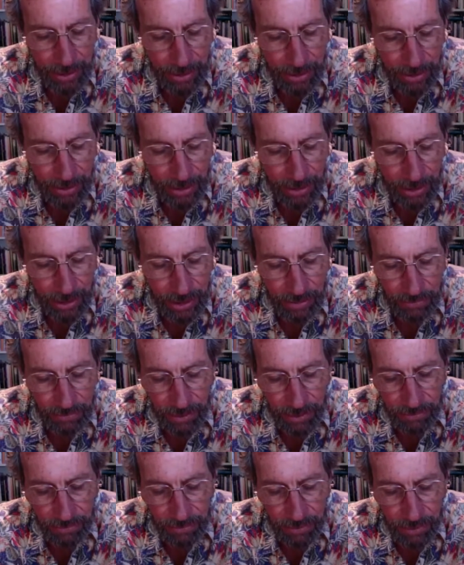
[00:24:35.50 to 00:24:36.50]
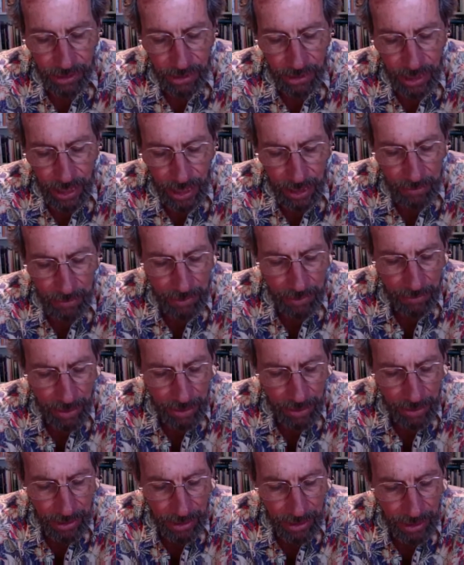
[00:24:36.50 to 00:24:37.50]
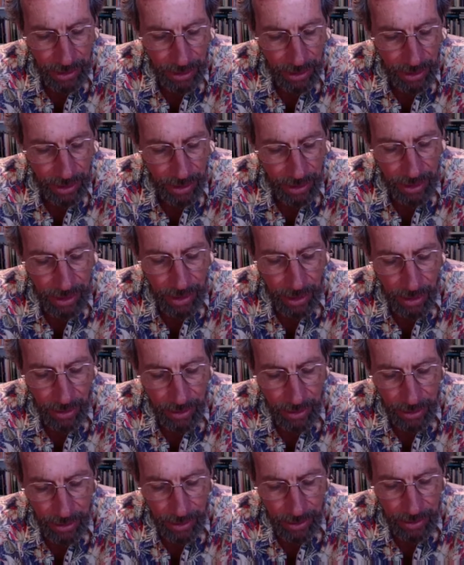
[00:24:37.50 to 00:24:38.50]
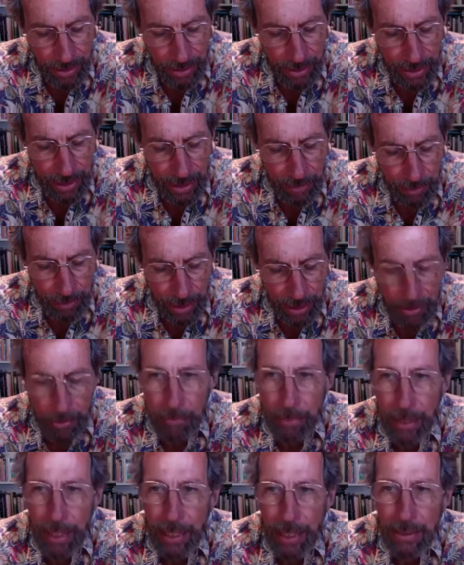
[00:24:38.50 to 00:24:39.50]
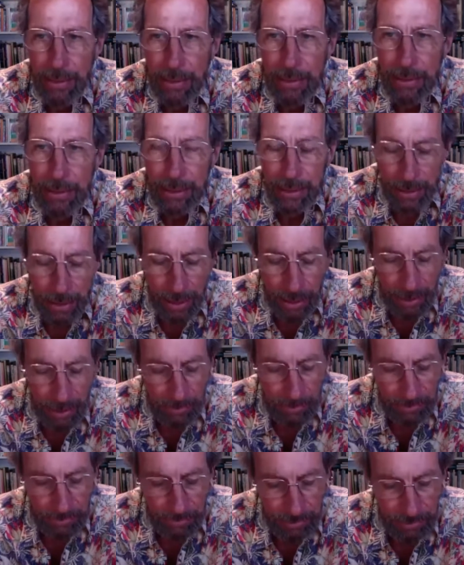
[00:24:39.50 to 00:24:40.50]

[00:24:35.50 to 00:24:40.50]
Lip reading: thirst, and for the first time in months, the alkaline lake bed paddles to life.